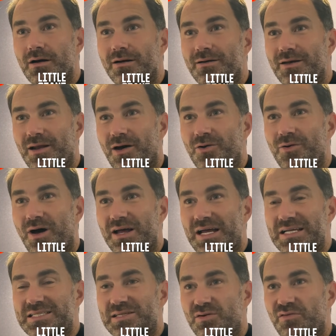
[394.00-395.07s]
You know, I
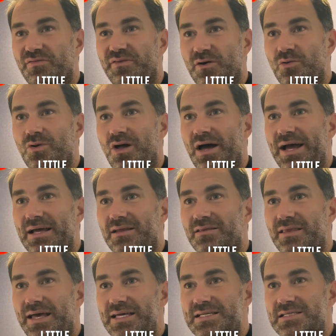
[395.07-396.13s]
still feel like
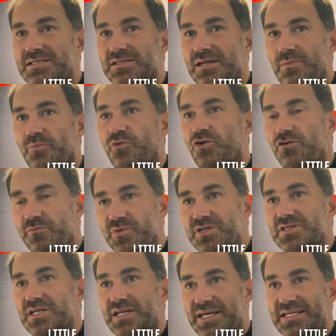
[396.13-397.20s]
there's
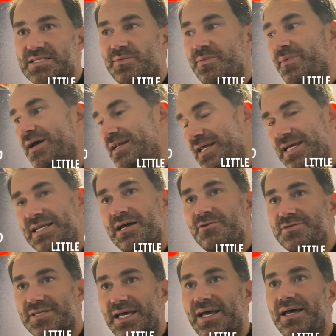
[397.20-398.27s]
improvements that need to be made. He
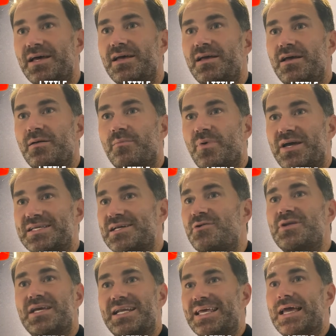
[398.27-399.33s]
knows that, but he's
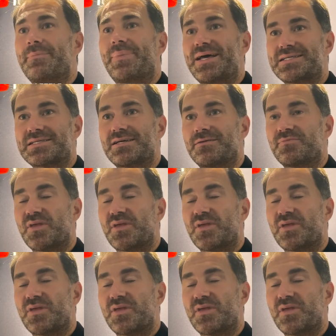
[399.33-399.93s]
only going to get better.